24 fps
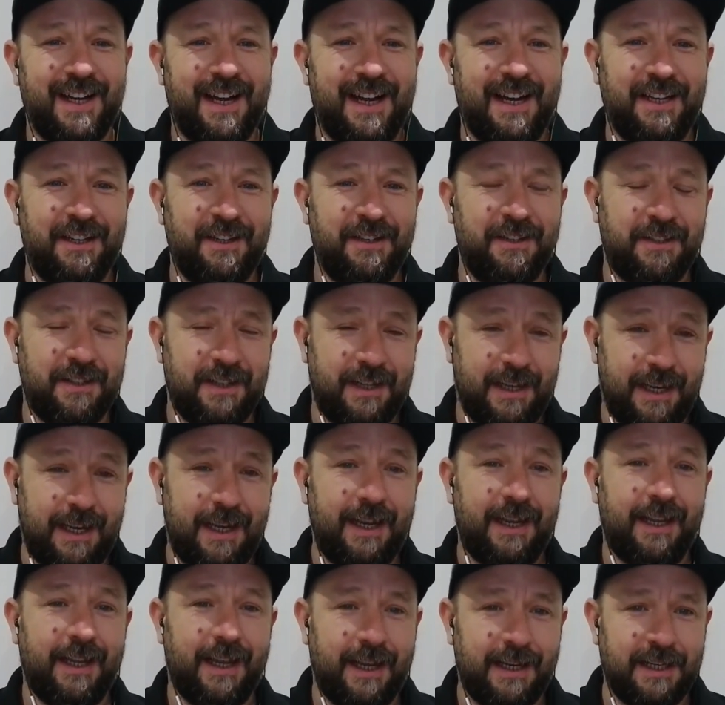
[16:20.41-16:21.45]
and you could
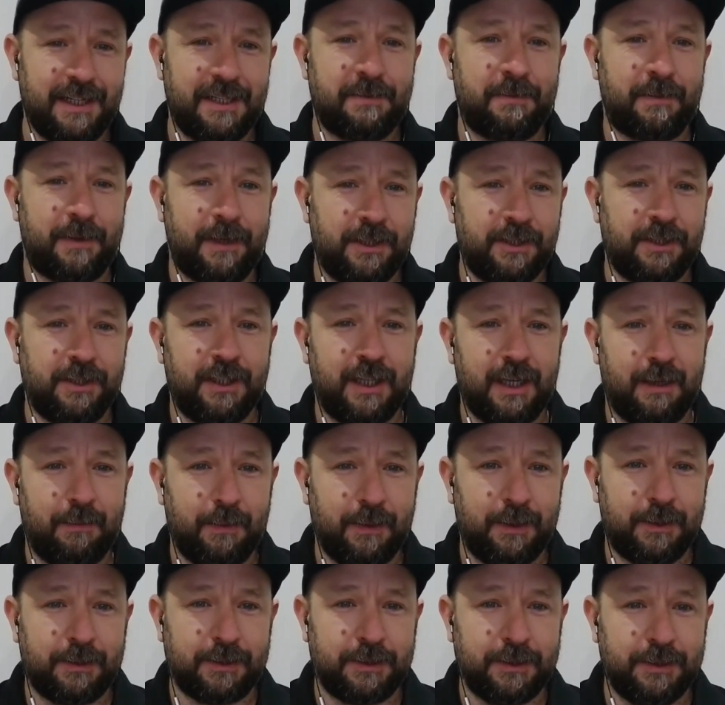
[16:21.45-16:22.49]
hear that inspiration
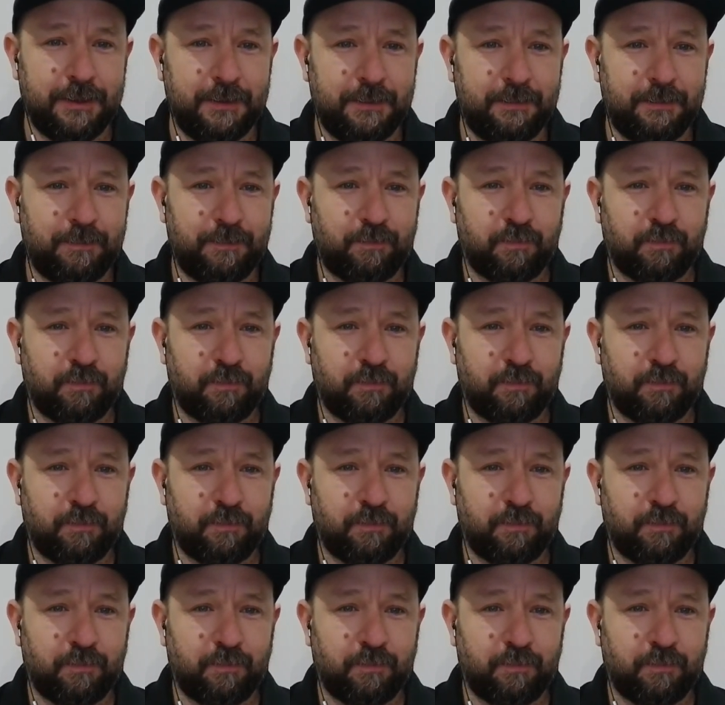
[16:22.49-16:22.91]
coming through.